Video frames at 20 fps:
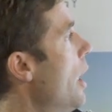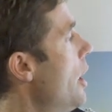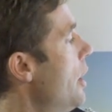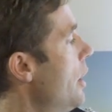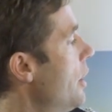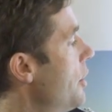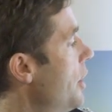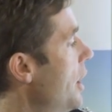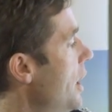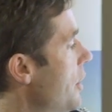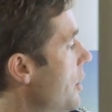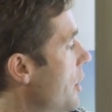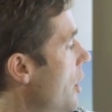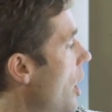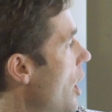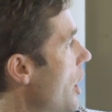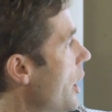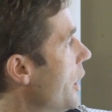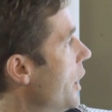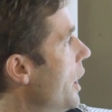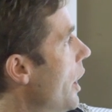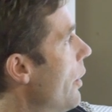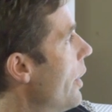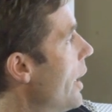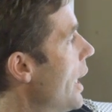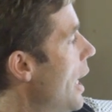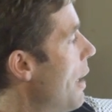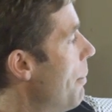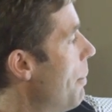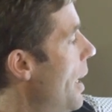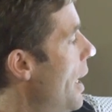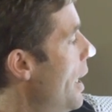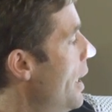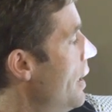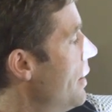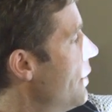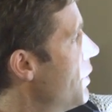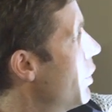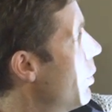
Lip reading: You can see it's kind of going up, and it's